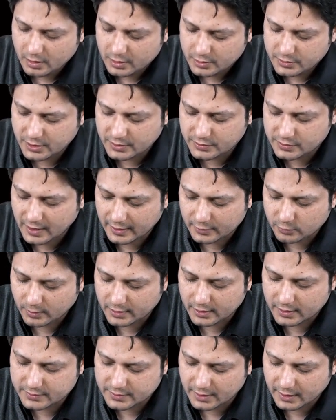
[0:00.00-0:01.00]
Just try to
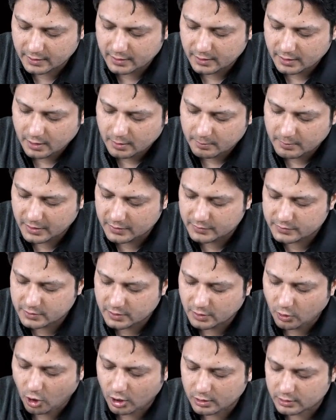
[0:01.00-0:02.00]
understand. Means,
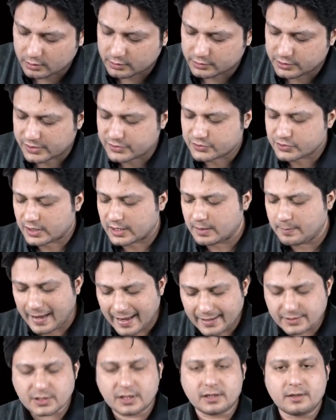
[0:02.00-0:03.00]
or just
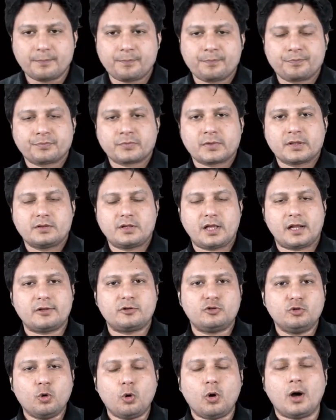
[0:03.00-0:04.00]
imagine there is
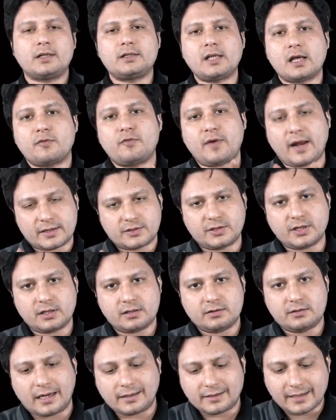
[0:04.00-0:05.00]
no other fracture
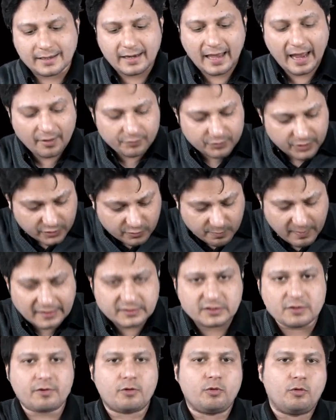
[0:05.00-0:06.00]
that can have this
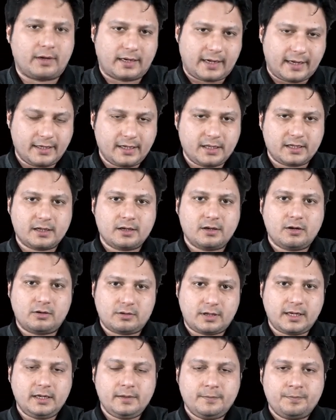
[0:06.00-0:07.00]
massive overriding. All
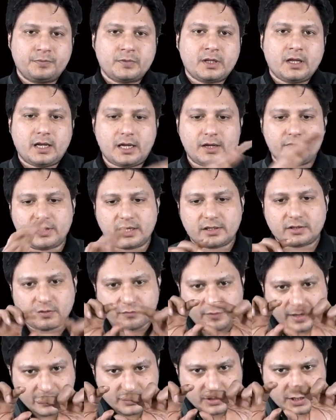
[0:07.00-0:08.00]
right. If there is a
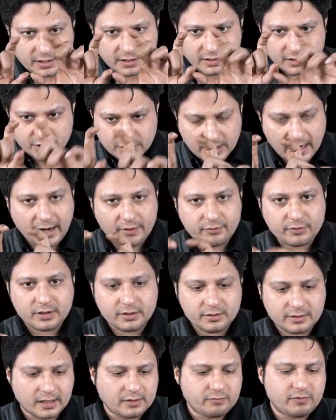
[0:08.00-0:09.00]
fracture in the shaft,
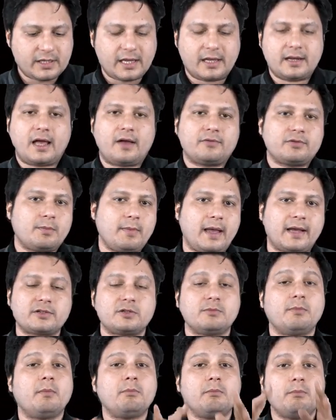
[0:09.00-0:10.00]
then we can have the
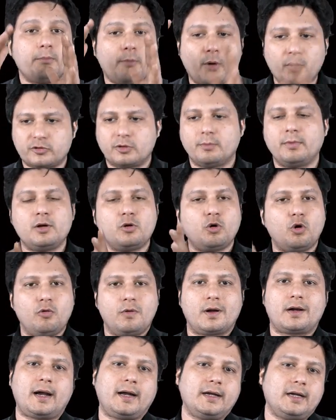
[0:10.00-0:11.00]
maximum possible
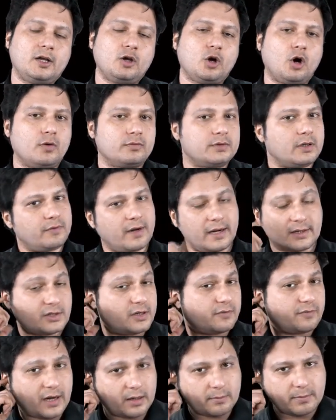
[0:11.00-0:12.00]
overriding of the fracture
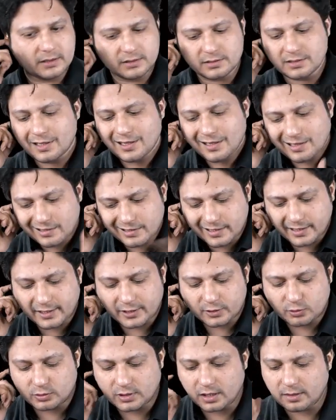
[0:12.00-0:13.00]
fragments,
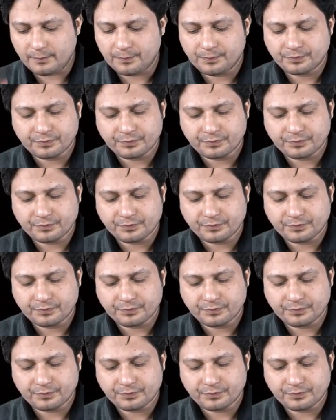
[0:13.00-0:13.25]
leading to the